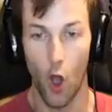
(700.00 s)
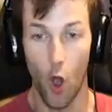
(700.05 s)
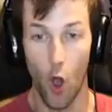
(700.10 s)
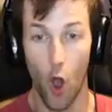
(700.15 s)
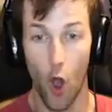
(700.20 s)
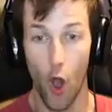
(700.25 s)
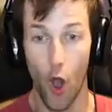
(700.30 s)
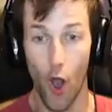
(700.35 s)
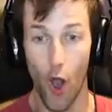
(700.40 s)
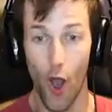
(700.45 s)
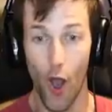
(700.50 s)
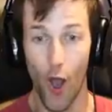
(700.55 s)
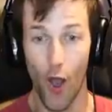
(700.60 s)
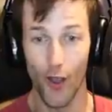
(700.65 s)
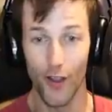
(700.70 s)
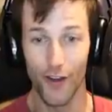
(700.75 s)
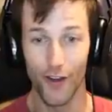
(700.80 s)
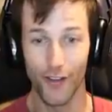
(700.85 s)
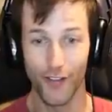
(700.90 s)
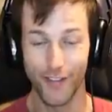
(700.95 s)

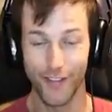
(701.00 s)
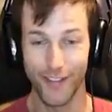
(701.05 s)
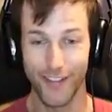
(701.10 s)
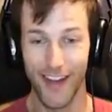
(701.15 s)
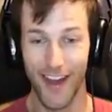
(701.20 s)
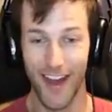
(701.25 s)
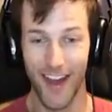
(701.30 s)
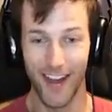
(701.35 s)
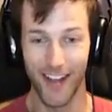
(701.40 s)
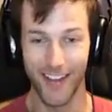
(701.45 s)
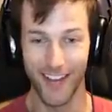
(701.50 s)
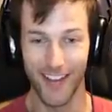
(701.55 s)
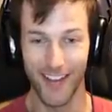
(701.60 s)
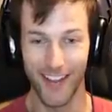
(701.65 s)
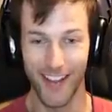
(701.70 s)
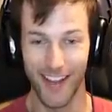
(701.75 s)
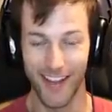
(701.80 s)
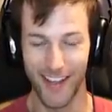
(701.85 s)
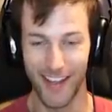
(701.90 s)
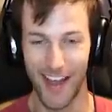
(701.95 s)
Oh, you're stuck.
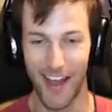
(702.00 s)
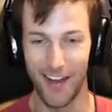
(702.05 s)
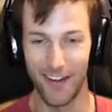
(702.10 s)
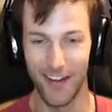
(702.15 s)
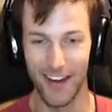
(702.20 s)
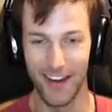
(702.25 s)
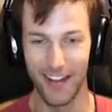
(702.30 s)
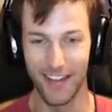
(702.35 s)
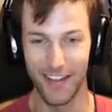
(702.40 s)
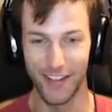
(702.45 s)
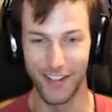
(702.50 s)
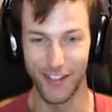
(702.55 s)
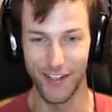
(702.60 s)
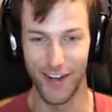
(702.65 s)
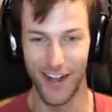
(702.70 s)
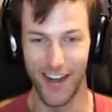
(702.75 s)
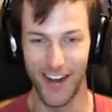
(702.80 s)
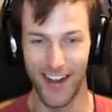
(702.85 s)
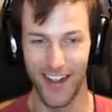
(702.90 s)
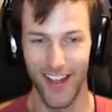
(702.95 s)
Look at Clowny in the
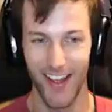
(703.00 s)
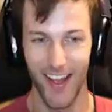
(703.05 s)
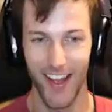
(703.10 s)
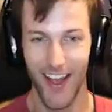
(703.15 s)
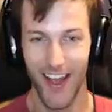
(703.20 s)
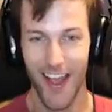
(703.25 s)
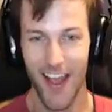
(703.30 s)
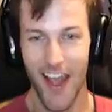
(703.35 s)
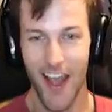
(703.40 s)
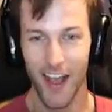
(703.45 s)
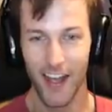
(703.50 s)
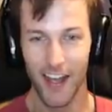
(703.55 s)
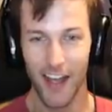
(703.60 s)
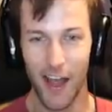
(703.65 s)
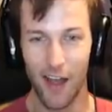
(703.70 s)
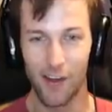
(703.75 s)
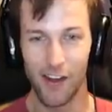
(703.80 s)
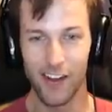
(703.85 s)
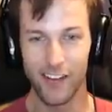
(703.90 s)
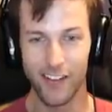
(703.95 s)
tree.
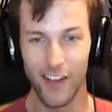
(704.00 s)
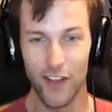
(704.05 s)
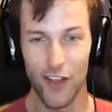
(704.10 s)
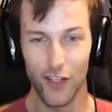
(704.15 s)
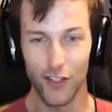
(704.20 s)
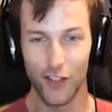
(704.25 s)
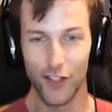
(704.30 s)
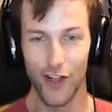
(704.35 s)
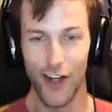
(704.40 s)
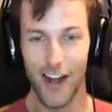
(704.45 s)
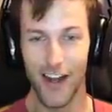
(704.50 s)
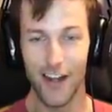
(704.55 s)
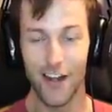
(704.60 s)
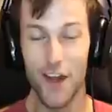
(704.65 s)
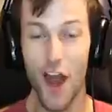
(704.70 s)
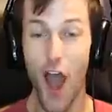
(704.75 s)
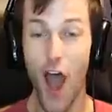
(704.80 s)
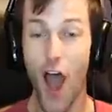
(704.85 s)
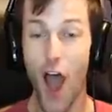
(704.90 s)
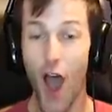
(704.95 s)
Clowny's in the tree.
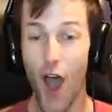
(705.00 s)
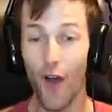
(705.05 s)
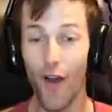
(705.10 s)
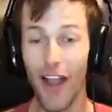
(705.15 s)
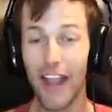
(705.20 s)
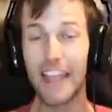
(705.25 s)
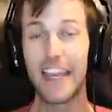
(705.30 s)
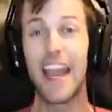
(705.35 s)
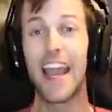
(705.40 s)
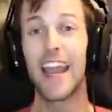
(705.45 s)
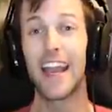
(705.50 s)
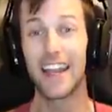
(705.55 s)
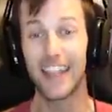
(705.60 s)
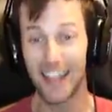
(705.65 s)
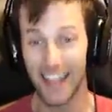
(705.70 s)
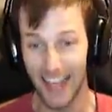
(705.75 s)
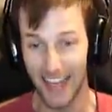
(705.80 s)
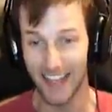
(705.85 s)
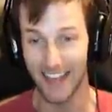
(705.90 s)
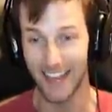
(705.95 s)
No, I
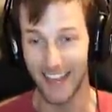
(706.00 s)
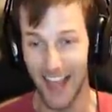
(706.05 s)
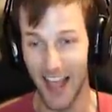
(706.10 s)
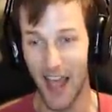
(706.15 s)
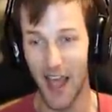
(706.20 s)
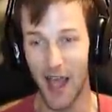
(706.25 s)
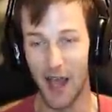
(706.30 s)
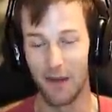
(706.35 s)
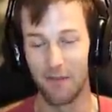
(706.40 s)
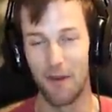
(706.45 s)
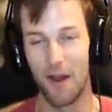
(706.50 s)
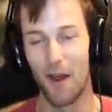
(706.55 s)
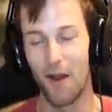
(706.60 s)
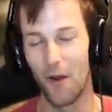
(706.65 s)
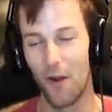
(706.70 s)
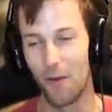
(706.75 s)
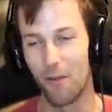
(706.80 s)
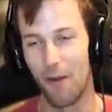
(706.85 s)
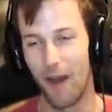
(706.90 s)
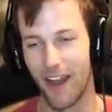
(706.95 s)
can't get them.
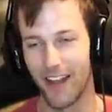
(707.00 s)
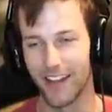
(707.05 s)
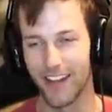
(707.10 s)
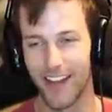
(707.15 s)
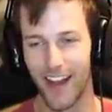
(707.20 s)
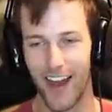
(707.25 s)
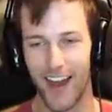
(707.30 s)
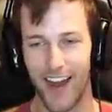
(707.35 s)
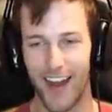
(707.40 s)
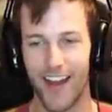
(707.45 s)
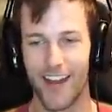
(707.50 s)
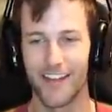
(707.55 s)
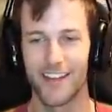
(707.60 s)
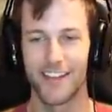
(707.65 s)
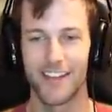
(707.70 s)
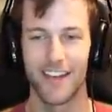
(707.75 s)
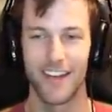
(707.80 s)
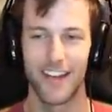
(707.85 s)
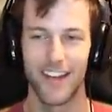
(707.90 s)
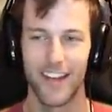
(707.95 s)
Oh, my
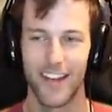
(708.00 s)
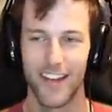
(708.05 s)
gosh.